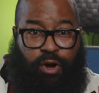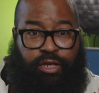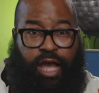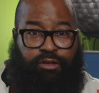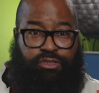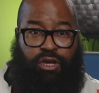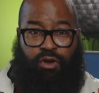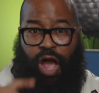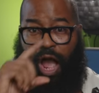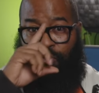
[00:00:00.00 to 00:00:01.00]
workouts,
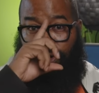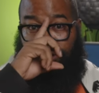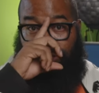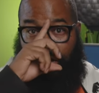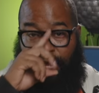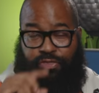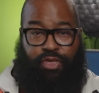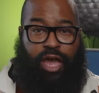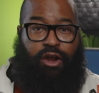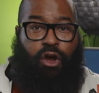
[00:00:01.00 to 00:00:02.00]
though, I will say
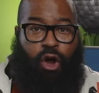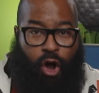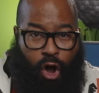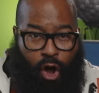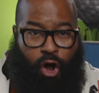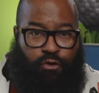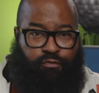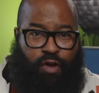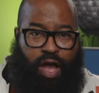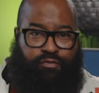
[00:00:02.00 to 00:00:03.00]
that all
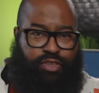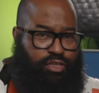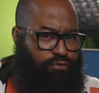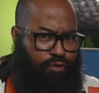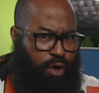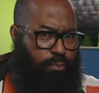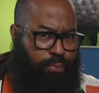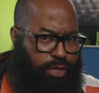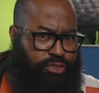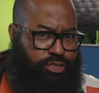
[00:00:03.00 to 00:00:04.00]
5 of these felt
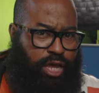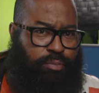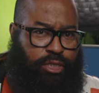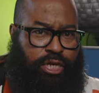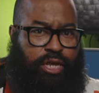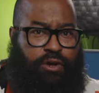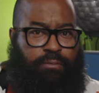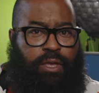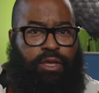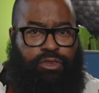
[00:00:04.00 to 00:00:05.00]
pretty stable in ear.
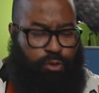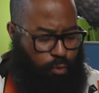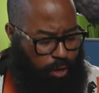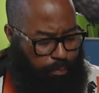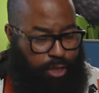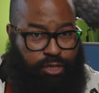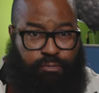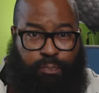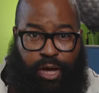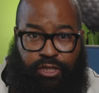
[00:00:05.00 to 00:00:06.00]
The
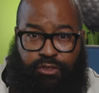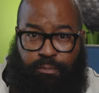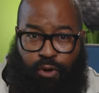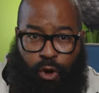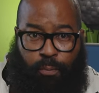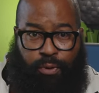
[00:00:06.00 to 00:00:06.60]
OnePlus Buds Pro